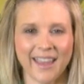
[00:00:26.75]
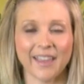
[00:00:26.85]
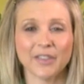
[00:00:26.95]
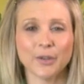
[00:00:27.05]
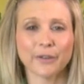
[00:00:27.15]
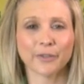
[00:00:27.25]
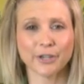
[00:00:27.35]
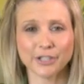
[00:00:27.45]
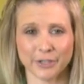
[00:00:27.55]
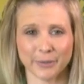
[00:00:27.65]
And then you have
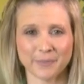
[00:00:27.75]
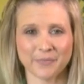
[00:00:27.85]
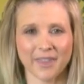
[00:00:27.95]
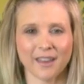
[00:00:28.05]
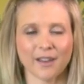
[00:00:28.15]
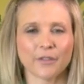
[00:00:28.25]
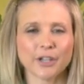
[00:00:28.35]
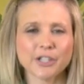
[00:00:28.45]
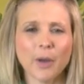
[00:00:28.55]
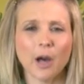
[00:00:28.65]
virtue.
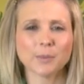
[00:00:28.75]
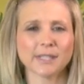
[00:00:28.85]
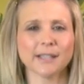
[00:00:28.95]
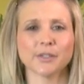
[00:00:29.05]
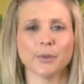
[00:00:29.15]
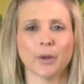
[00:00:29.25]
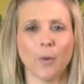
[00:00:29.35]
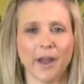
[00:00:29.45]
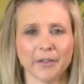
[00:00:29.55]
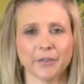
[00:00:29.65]
Virtue helps us to
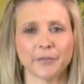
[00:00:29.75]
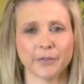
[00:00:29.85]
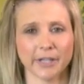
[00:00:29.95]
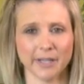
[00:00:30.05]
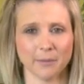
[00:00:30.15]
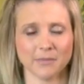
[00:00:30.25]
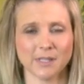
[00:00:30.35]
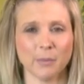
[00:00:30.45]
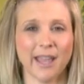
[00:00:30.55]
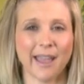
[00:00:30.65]
acquire the freedom
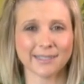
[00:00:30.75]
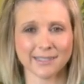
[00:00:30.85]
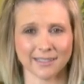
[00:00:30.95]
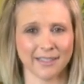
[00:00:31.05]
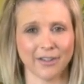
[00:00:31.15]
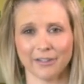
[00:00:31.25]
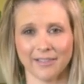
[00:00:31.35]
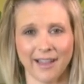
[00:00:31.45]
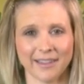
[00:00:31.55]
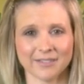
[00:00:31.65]
to be excellent in our
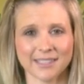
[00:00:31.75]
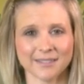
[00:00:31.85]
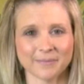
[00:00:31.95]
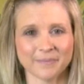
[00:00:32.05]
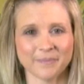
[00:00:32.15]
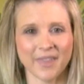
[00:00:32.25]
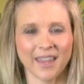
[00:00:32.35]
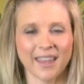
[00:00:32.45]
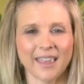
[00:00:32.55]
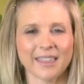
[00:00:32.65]
lives.
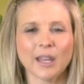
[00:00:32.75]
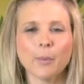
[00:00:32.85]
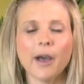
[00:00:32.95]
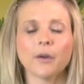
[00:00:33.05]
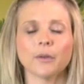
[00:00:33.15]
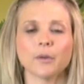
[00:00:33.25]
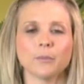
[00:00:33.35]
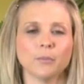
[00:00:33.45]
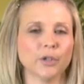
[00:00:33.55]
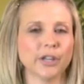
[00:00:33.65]
Think about
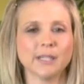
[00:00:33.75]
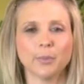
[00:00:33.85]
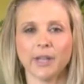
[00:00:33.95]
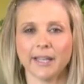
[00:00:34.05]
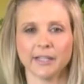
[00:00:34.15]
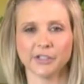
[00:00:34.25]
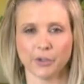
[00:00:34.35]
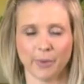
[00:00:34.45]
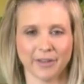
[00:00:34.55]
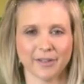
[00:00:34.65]
learning to play an
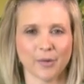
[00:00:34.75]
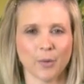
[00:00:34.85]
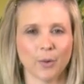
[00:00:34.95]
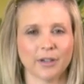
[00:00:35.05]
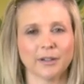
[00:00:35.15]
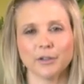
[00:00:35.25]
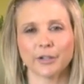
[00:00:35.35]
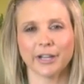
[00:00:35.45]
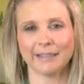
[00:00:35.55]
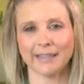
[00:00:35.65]
instrument or
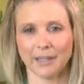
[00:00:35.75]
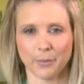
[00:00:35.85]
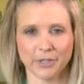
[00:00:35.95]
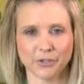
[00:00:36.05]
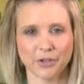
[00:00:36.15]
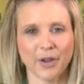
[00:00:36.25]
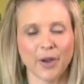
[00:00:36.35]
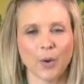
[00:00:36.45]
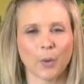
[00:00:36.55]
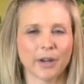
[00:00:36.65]
learning a language
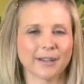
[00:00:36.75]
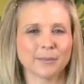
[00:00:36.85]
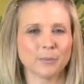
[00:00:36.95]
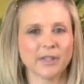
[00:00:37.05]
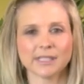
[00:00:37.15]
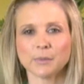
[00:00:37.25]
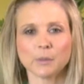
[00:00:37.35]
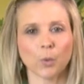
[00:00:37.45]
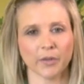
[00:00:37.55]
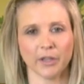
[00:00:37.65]
or some
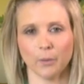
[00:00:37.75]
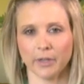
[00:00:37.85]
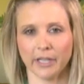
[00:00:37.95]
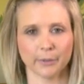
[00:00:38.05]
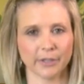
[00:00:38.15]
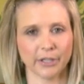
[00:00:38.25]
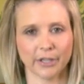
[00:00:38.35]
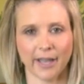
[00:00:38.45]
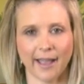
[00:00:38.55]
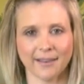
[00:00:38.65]
sport that you want to get really
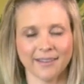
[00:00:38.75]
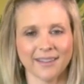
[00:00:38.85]
good at.